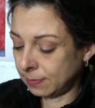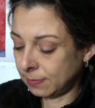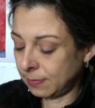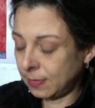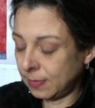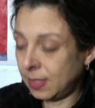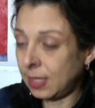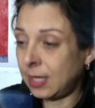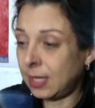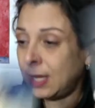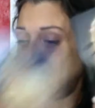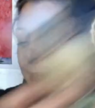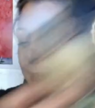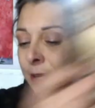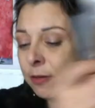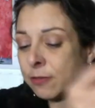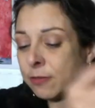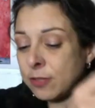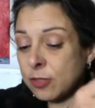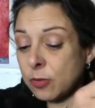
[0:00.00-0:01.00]
The King
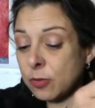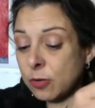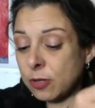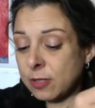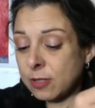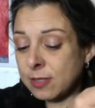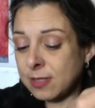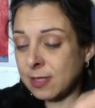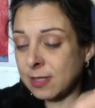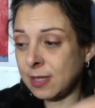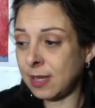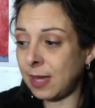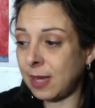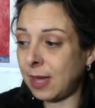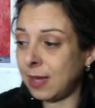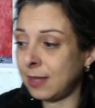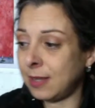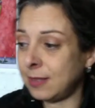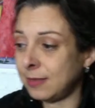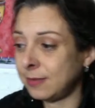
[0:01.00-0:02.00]
of Swords
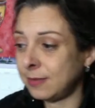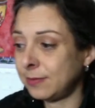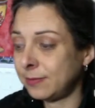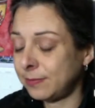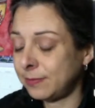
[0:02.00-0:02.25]
again,